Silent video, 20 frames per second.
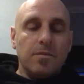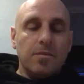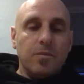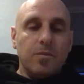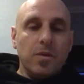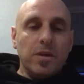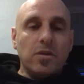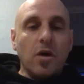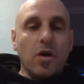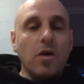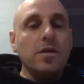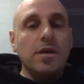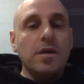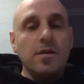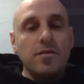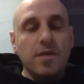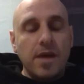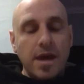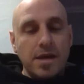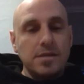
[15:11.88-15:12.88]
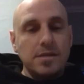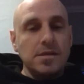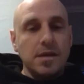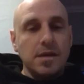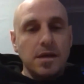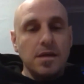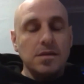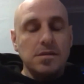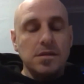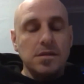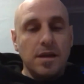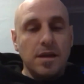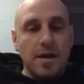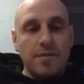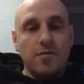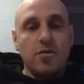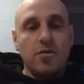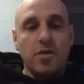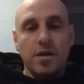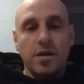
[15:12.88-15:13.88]
We don't give the cancer kids
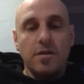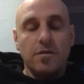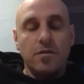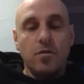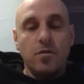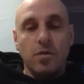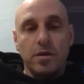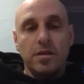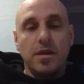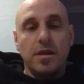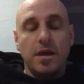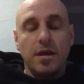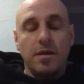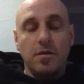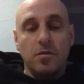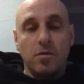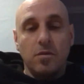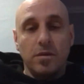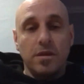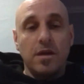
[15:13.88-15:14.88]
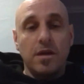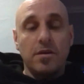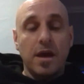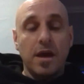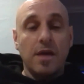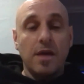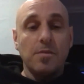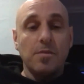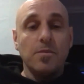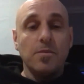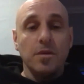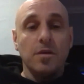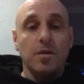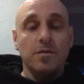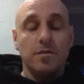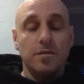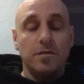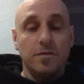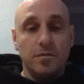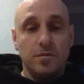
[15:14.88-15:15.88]
enough credit for what they're capable
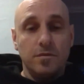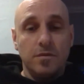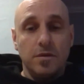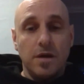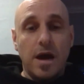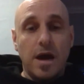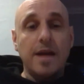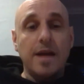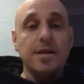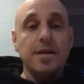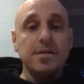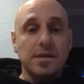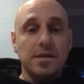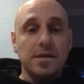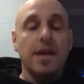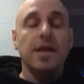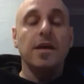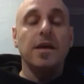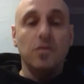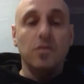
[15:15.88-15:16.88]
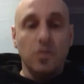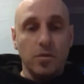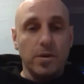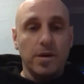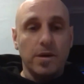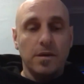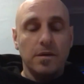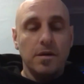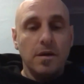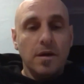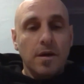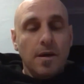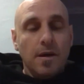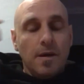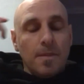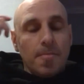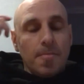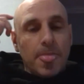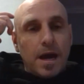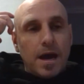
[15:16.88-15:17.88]
of understanding and doing.
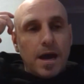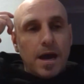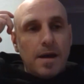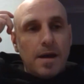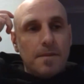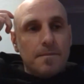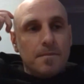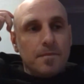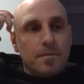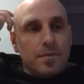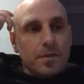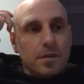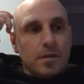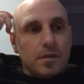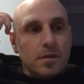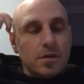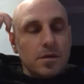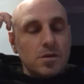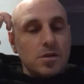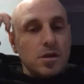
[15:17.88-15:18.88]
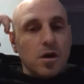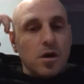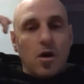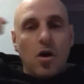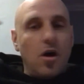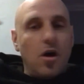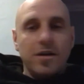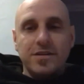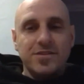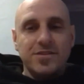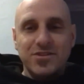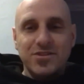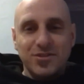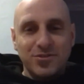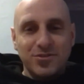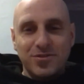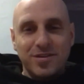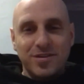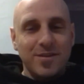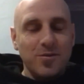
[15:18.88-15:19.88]
The hardest
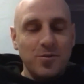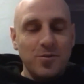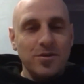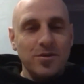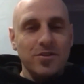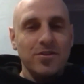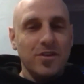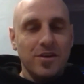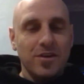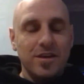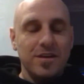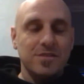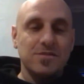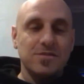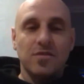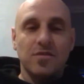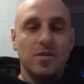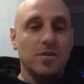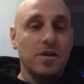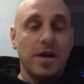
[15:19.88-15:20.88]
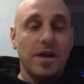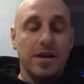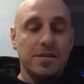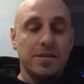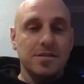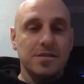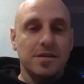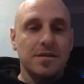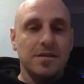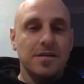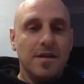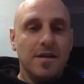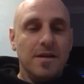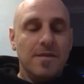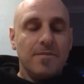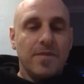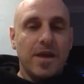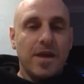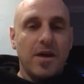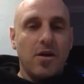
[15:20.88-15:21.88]
children in the world are kids who've got cancer.
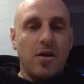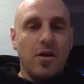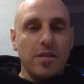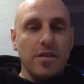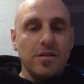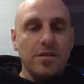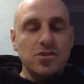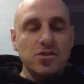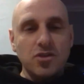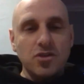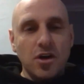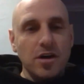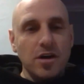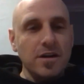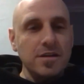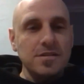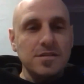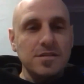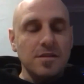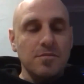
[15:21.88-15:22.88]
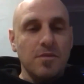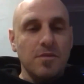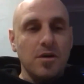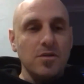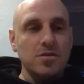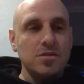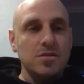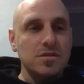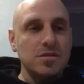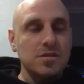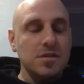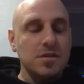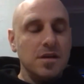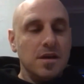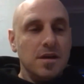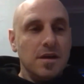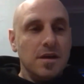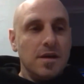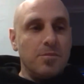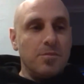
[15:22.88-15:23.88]
They are the strongest, the most
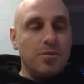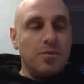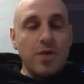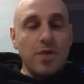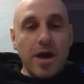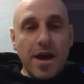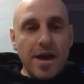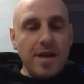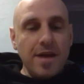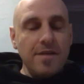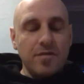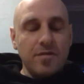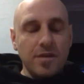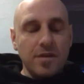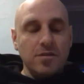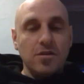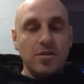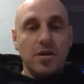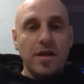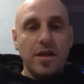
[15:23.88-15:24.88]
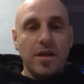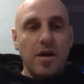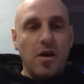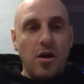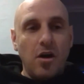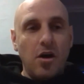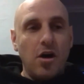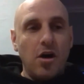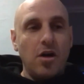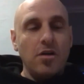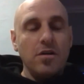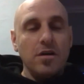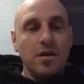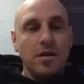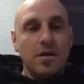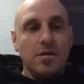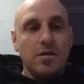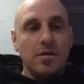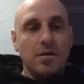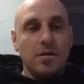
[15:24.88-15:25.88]
brave. You know, they are
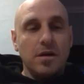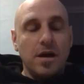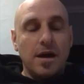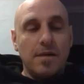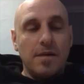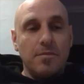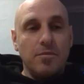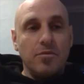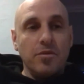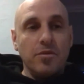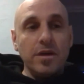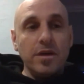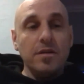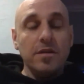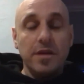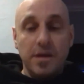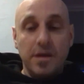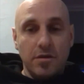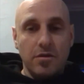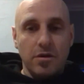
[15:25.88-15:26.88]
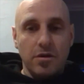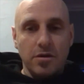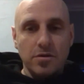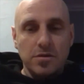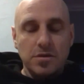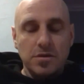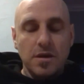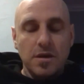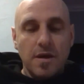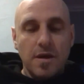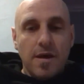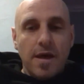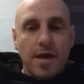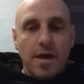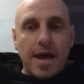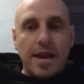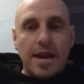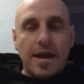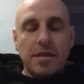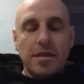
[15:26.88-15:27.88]
real heroes.
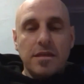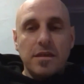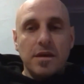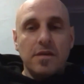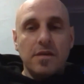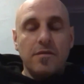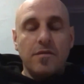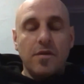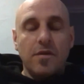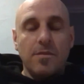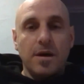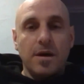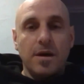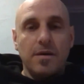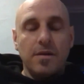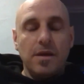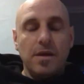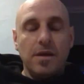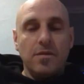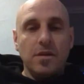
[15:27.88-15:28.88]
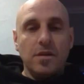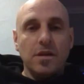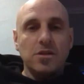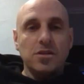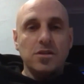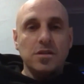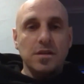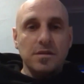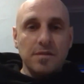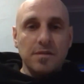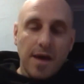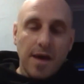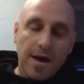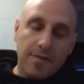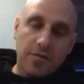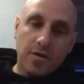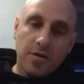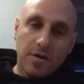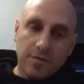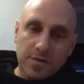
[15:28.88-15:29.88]
And I think from even the
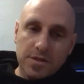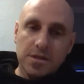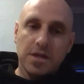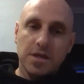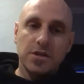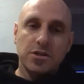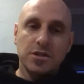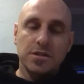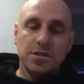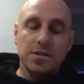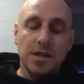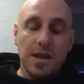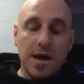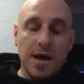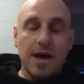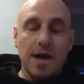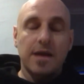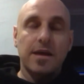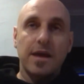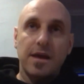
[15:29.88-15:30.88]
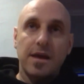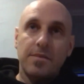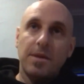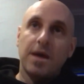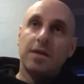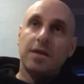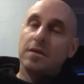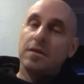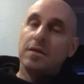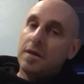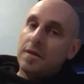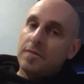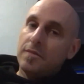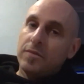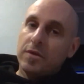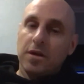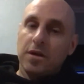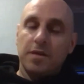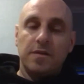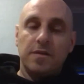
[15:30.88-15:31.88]
tough conversations, like, hey man,
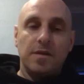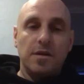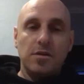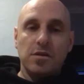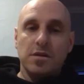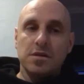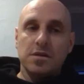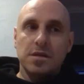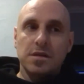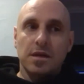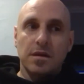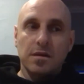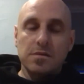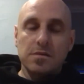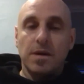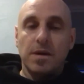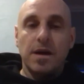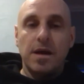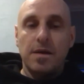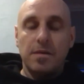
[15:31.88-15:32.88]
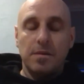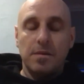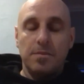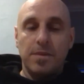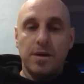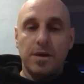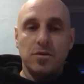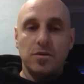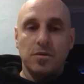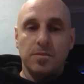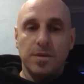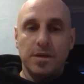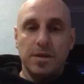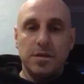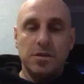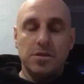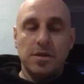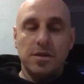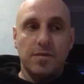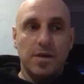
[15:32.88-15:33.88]
got to tell you that this might impact your
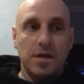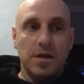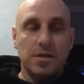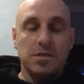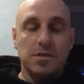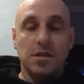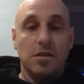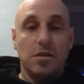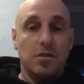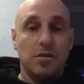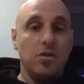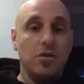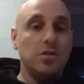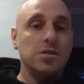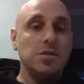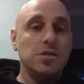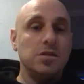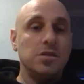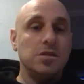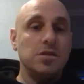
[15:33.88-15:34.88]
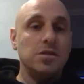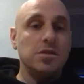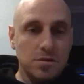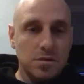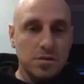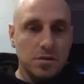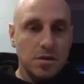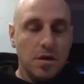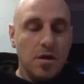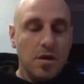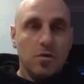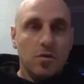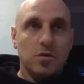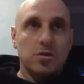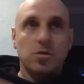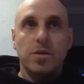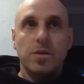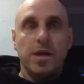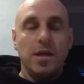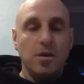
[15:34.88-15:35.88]
ability to have kids in 30 years or
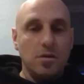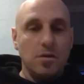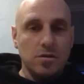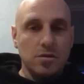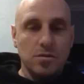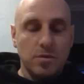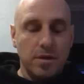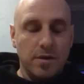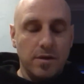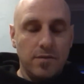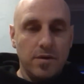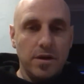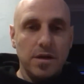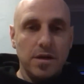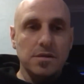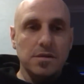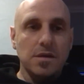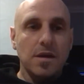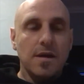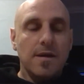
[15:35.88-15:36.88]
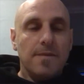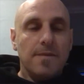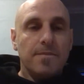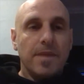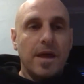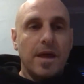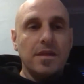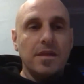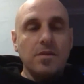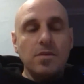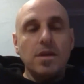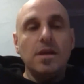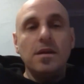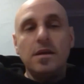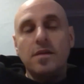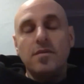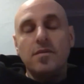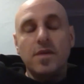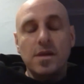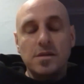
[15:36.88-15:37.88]
20 years or whatever it is. I think we need to
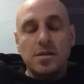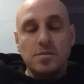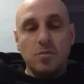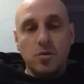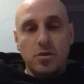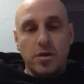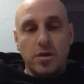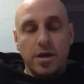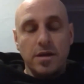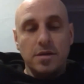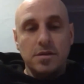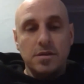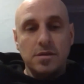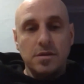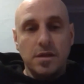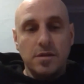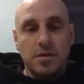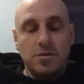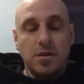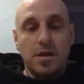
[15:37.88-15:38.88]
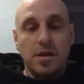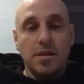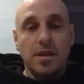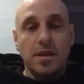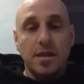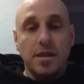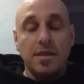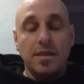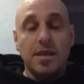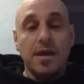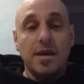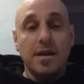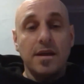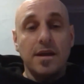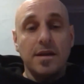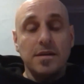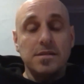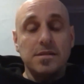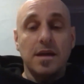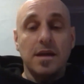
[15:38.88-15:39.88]
give kids more credit so that they can
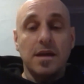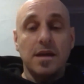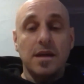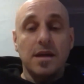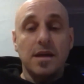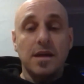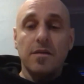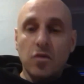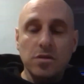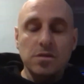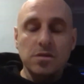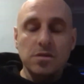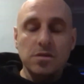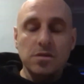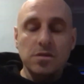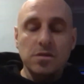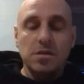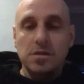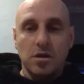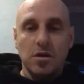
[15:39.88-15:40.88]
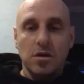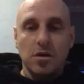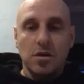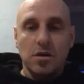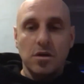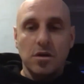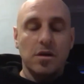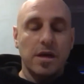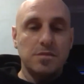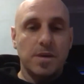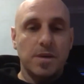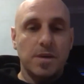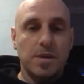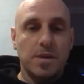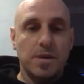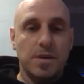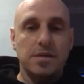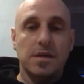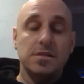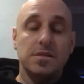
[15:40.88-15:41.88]
understand. But of course, it's got to go on a
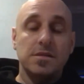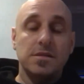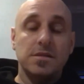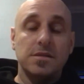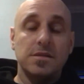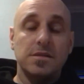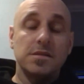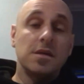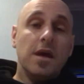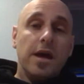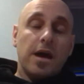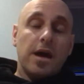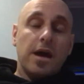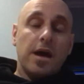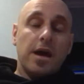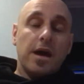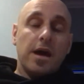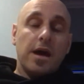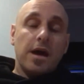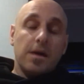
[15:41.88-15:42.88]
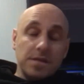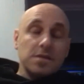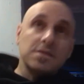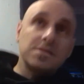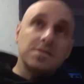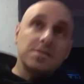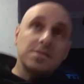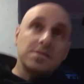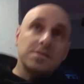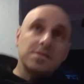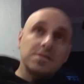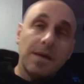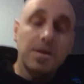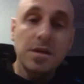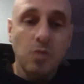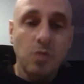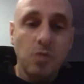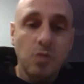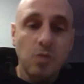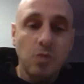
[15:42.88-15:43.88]
case-by-case basis, and
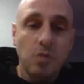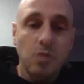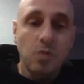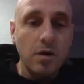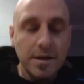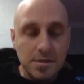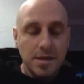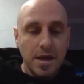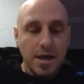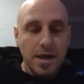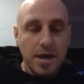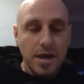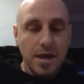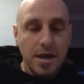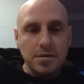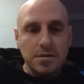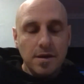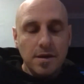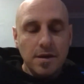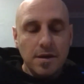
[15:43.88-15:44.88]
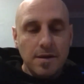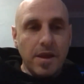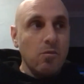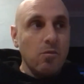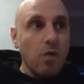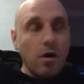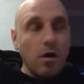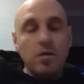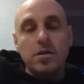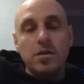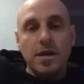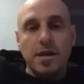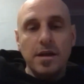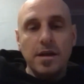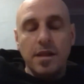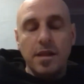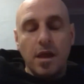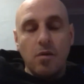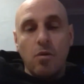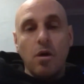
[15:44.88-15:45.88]
some kids won't understand it. They
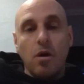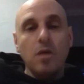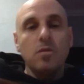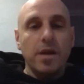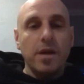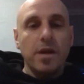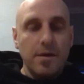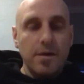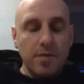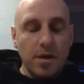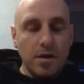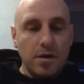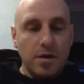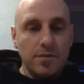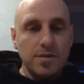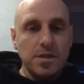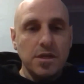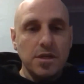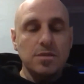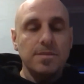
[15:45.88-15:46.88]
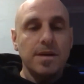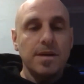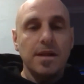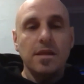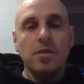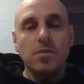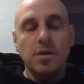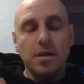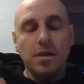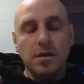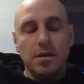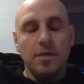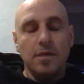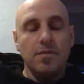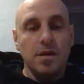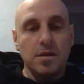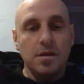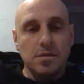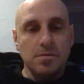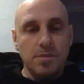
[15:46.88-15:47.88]
won't get it, and they won't want to have that conversation. But I think we need to
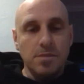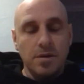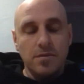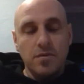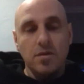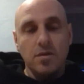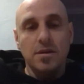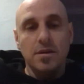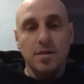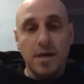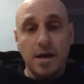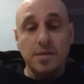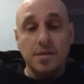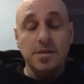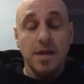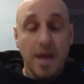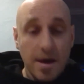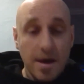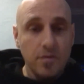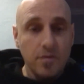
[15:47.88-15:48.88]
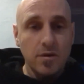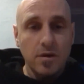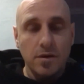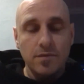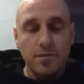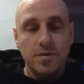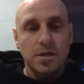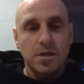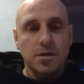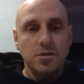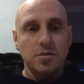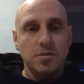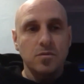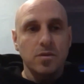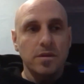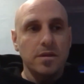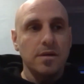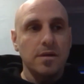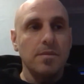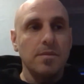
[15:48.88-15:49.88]
give the kids a benefit of the doubt and have the conversation
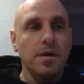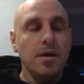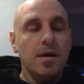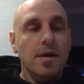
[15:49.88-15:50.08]
with them.